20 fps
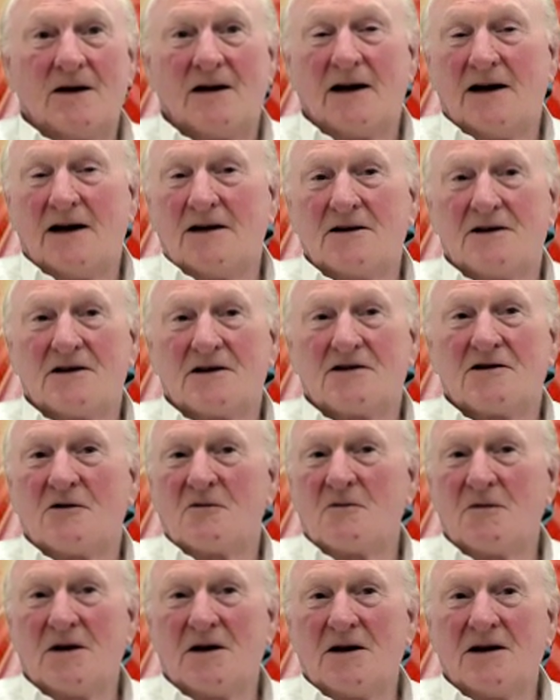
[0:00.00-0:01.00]
And there's not
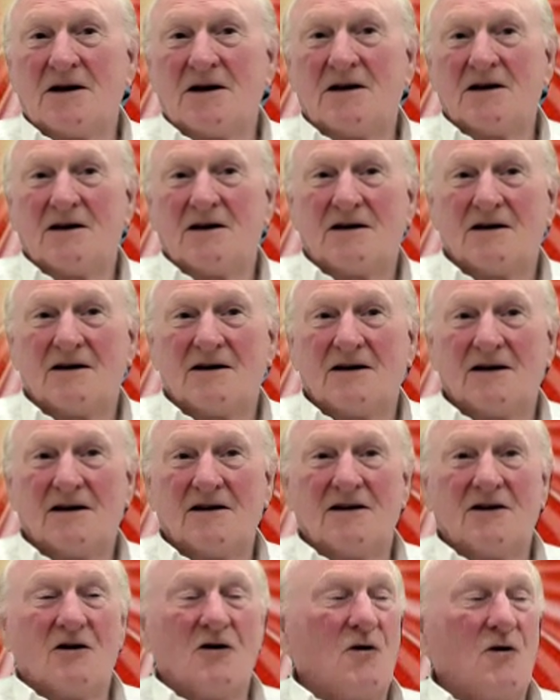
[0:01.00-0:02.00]
many in
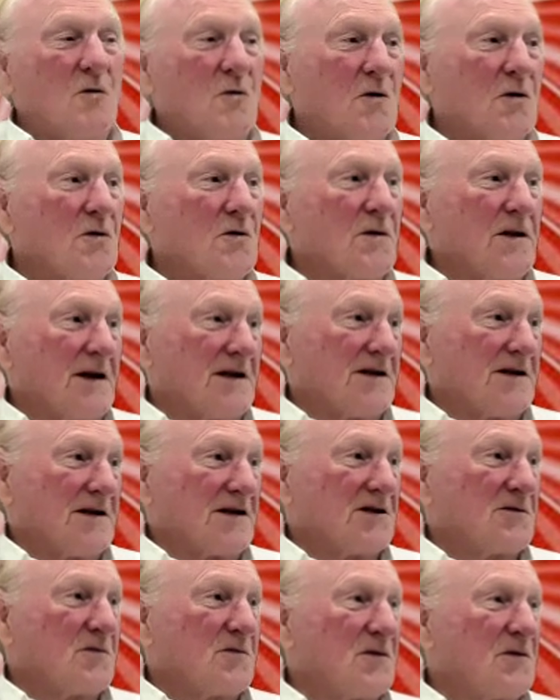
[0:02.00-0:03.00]
the whole world that's
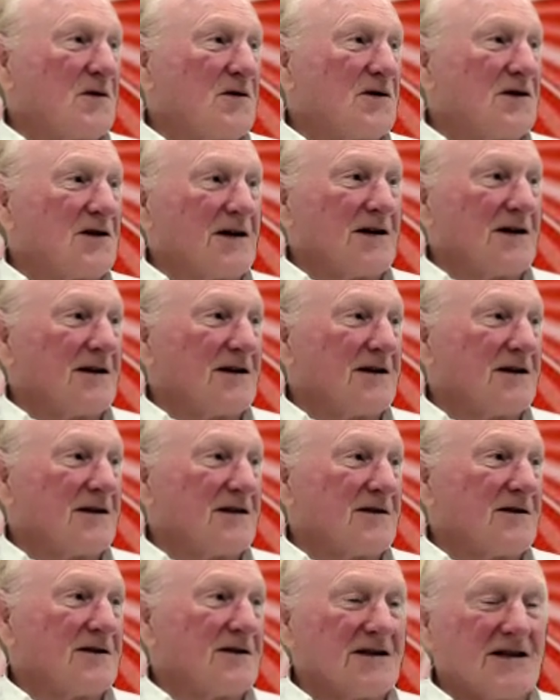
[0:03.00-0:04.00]
experiencing this
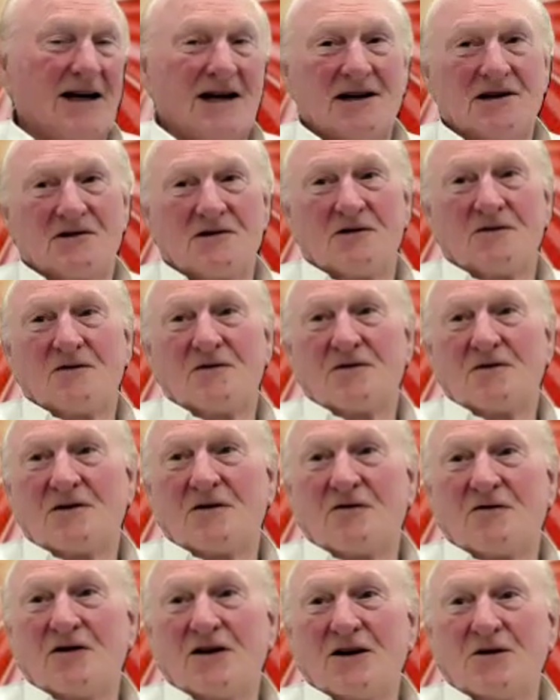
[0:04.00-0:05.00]
stage of the
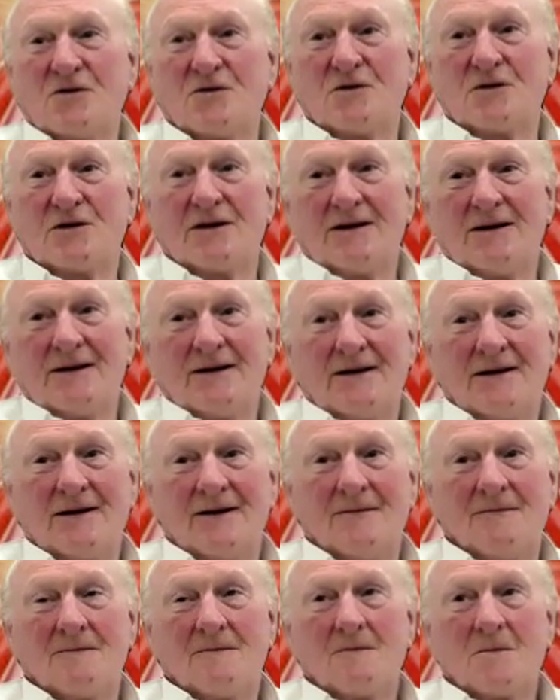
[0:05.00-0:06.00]
field.
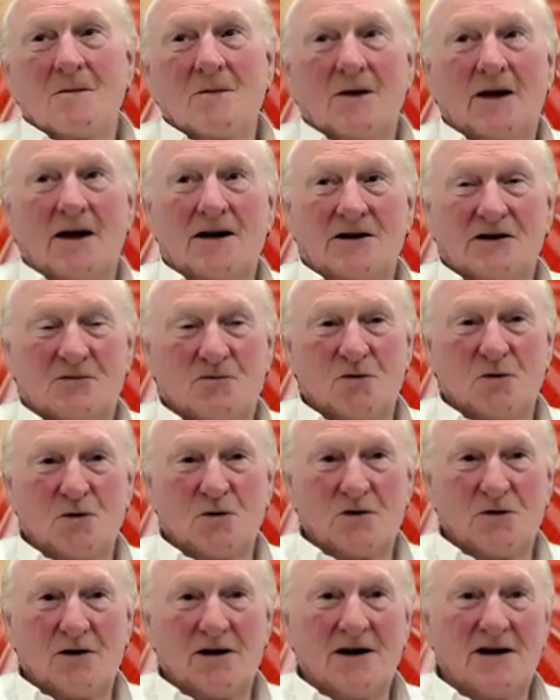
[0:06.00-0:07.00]
And it's brought
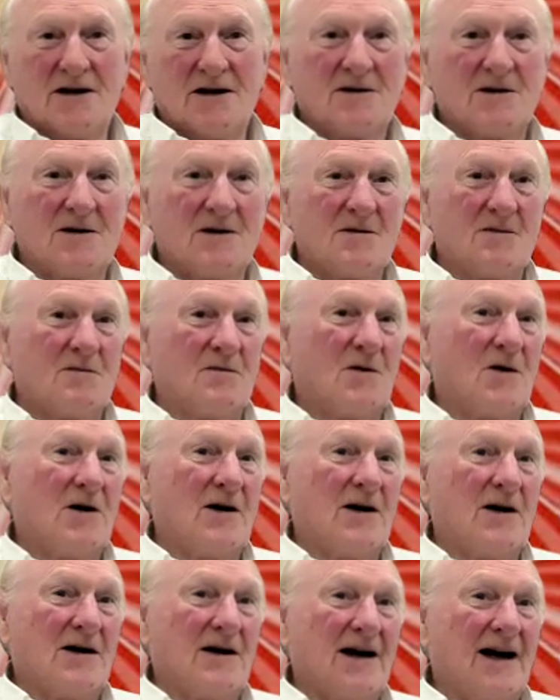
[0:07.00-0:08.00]
around
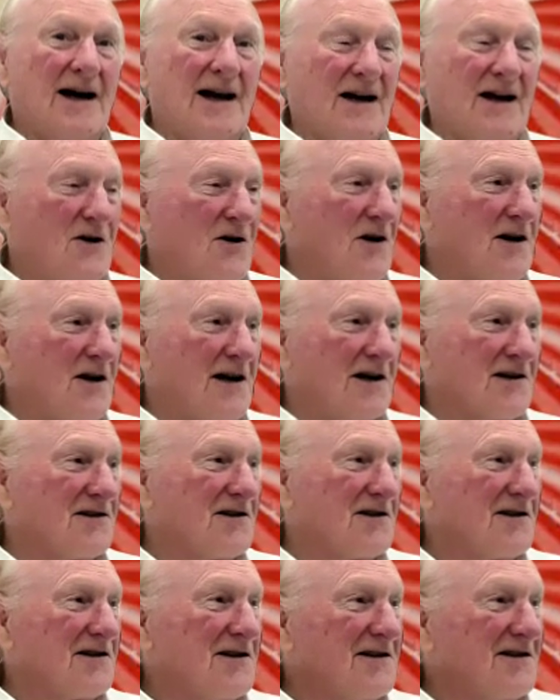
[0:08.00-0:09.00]
by AI,
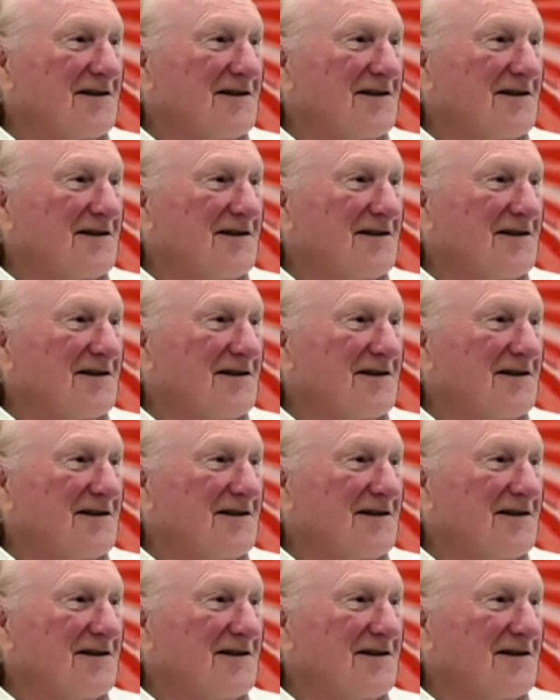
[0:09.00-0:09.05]
actually.